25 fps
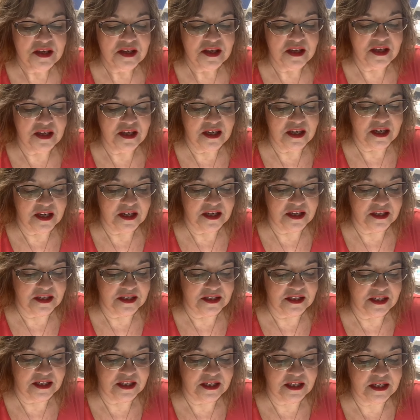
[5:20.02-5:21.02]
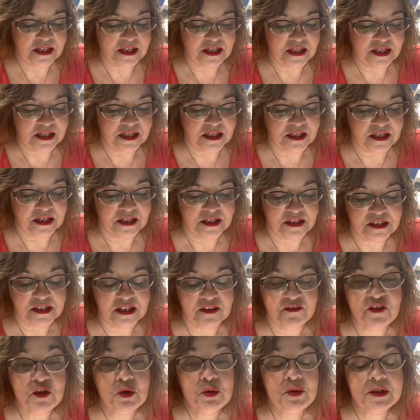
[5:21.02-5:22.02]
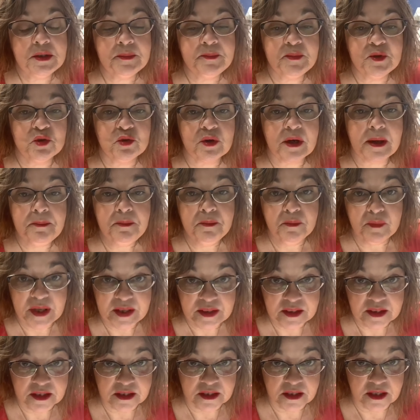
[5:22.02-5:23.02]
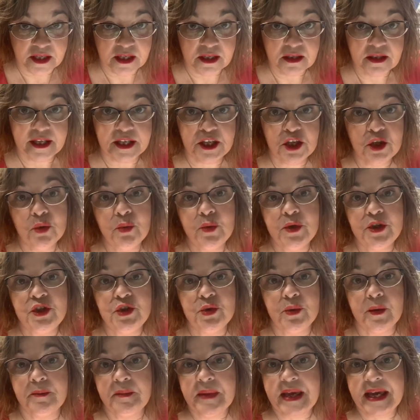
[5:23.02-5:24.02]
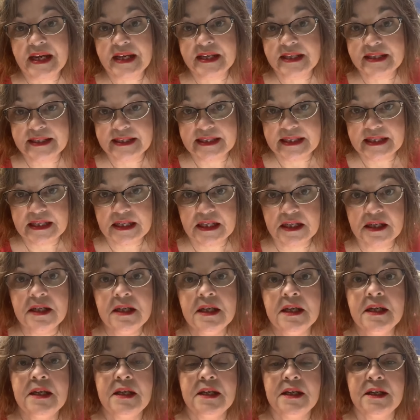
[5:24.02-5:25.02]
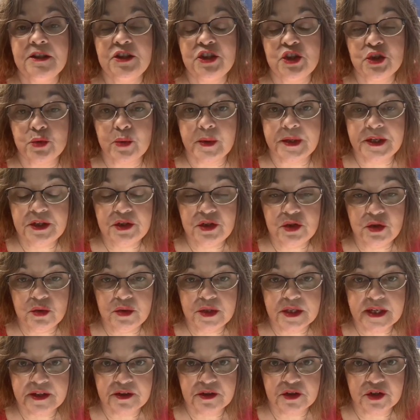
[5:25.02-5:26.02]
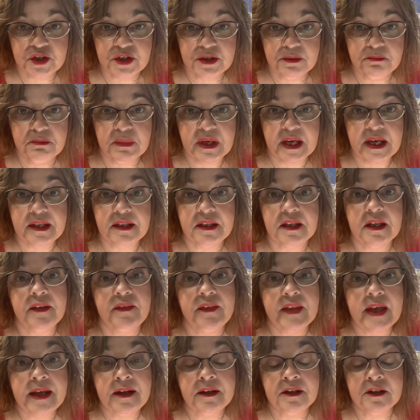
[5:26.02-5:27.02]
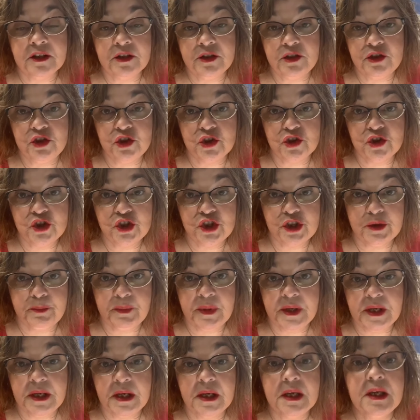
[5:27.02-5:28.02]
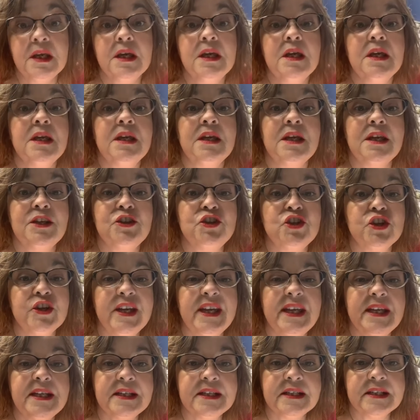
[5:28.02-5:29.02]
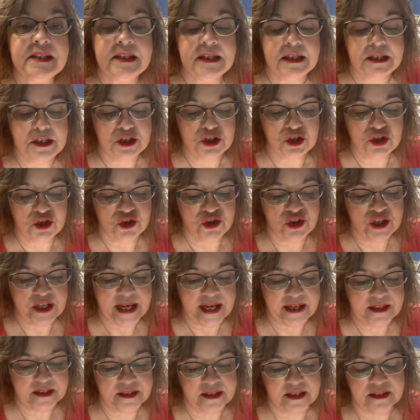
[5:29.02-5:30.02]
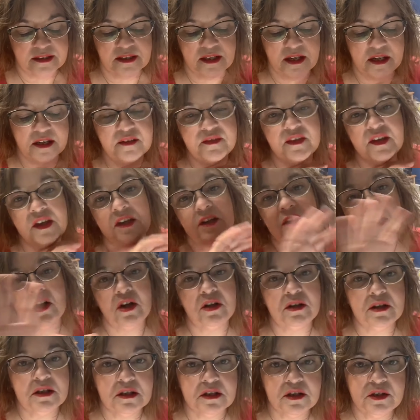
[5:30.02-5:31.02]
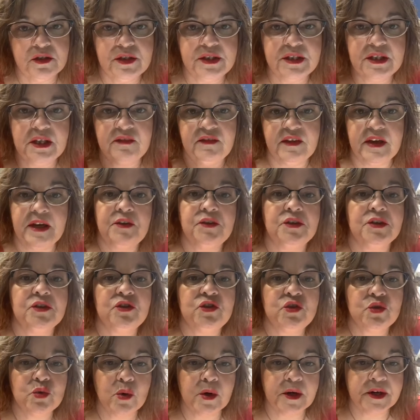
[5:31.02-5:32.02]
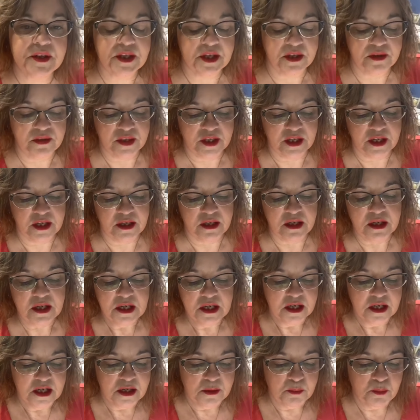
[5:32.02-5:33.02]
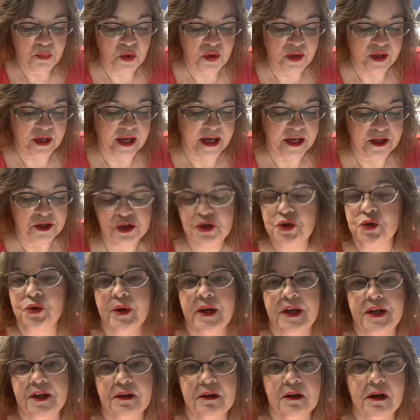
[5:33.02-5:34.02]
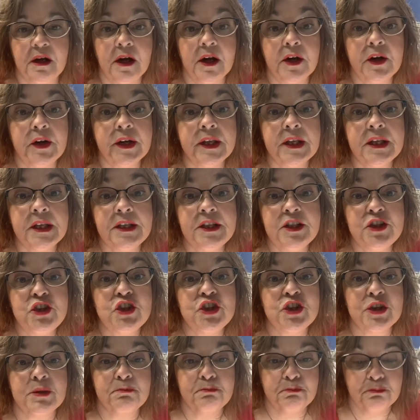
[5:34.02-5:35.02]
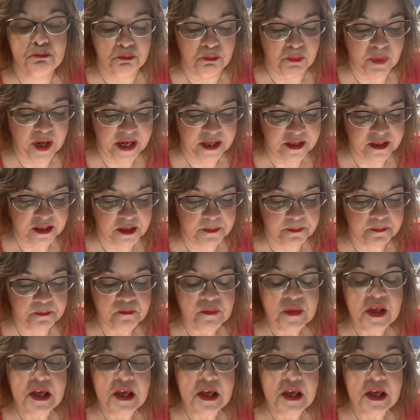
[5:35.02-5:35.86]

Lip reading: And it is, if you subscribe monthly like you would to a magazine, it's $22 a month, and that includes your shipping and your handling and your tax. That's kind of the all-inclusive out the door that they put on your credit card each month.